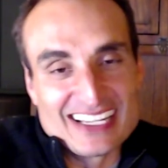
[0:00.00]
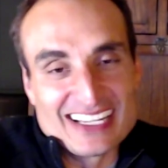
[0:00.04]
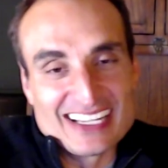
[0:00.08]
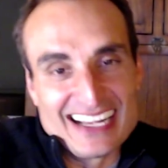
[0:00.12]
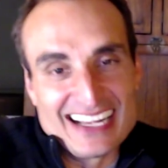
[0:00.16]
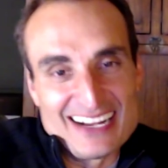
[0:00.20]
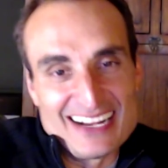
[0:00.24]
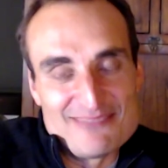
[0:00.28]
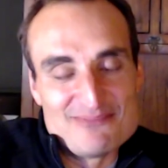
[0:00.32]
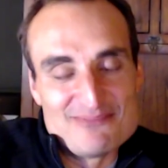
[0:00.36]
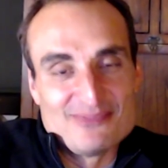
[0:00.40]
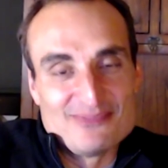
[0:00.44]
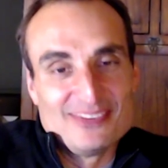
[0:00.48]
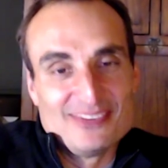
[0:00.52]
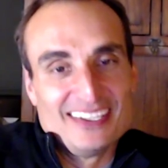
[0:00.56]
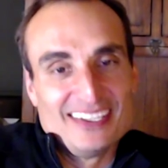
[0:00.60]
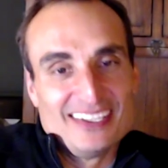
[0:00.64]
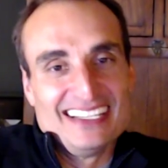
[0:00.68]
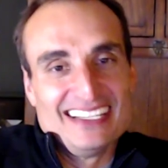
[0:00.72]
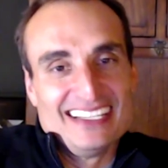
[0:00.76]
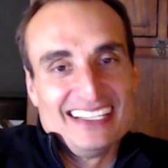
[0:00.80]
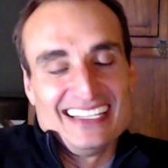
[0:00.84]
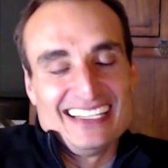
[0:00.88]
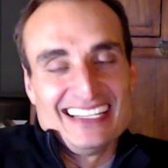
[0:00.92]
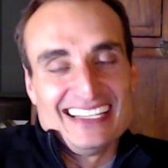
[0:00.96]

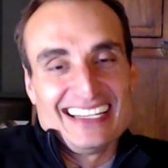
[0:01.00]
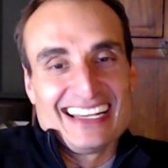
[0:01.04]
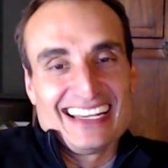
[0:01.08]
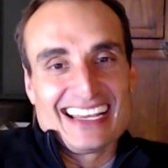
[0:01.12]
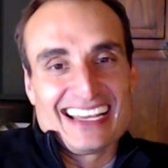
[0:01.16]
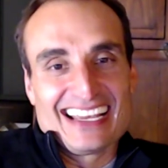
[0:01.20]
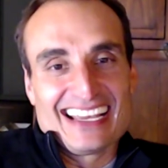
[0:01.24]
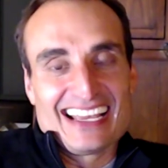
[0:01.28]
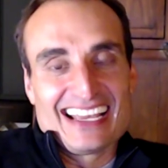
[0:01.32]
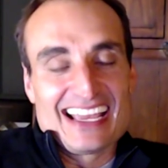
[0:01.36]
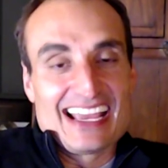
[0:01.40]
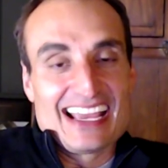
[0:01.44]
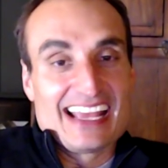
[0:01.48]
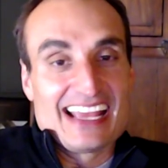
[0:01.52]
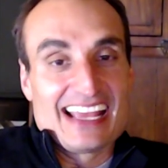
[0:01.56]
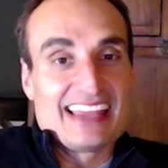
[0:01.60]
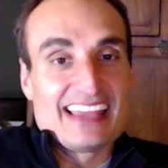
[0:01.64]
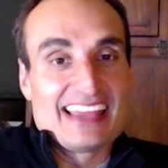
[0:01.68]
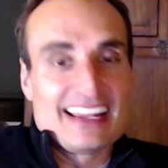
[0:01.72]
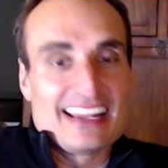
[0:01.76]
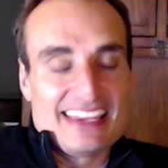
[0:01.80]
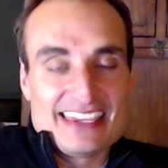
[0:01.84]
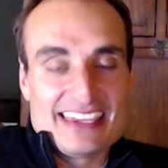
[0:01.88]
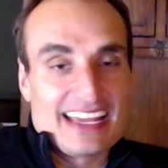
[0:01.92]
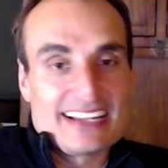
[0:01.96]

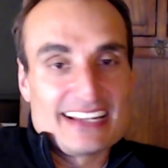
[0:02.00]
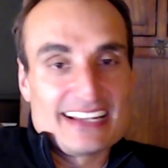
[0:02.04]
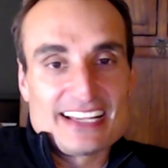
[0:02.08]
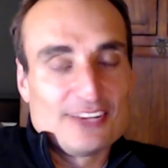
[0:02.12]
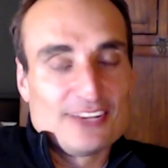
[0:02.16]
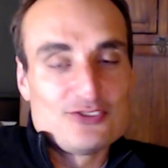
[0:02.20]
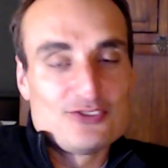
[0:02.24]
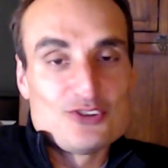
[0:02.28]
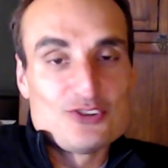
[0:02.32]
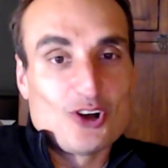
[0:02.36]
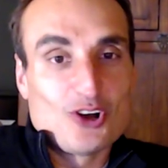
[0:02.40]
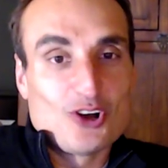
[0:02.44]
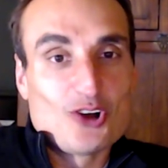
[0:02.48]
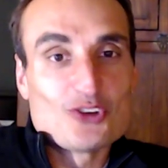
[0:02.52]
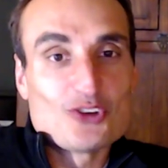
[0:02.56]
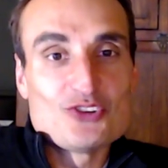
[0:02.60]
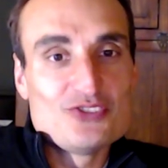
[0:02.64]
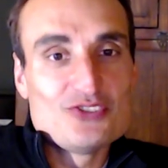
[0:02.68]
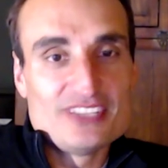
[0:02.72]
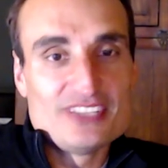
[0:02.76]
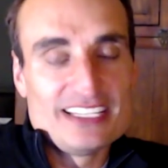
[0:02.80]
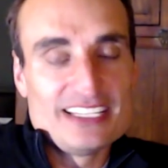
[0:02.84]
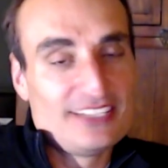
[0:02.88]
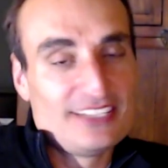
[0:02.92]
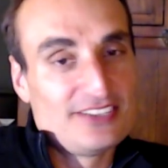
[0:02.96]
That tells you all
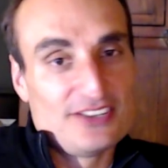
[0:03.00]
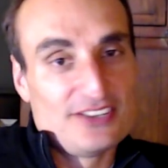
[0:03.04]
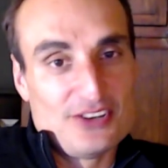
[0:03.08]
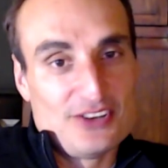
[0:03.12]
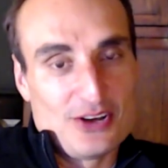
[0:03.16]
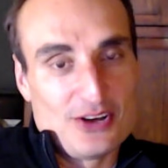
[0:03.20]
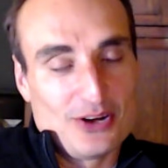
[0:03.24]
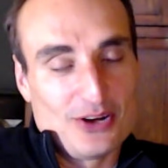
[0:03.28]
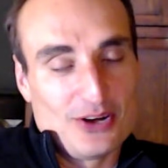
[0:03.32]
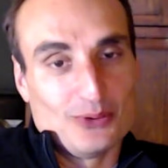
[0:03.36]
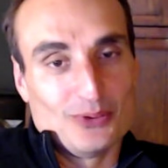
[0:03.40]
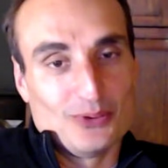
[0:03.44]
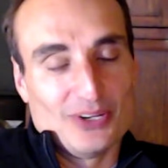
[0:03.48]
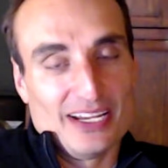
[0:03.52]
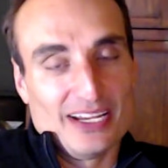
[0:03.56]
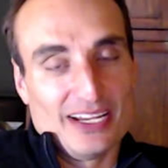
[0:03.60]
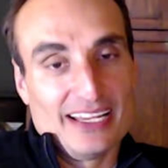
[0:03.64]
you need to know